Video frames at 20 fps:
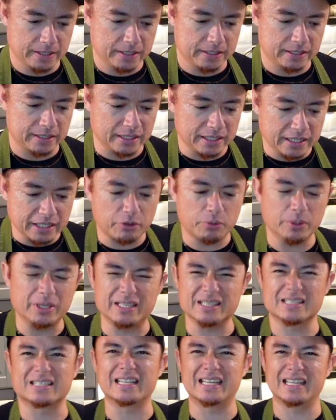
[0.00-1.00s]
The liquid
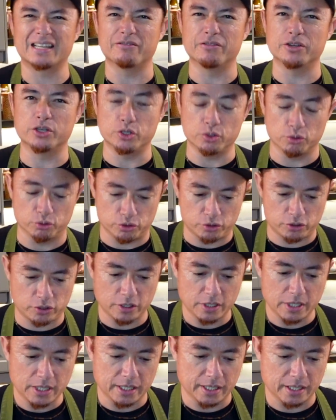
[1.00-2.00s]
doesn't get reduced,
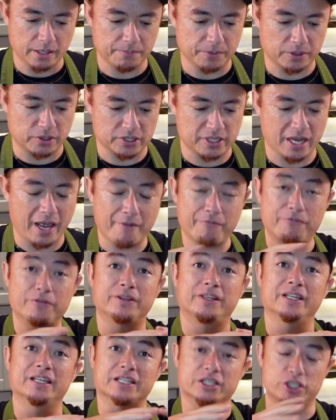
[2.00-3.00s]
yeah, because
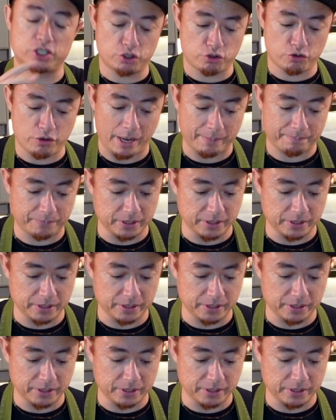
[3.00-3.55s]
everything is trapped